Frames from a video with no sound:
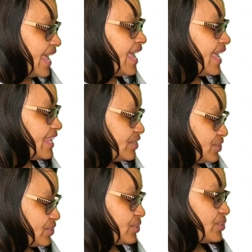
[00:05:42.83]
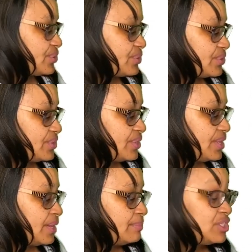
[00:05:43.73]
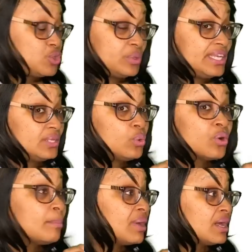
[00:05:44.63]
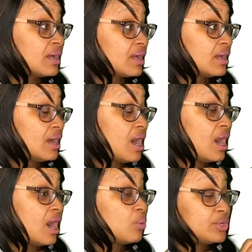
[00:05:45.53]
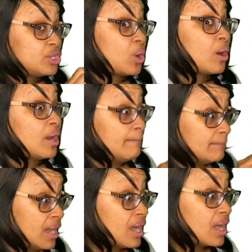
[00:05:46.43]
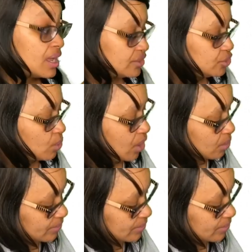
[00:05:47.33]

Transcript: Enter, between or among. When you are among, you are with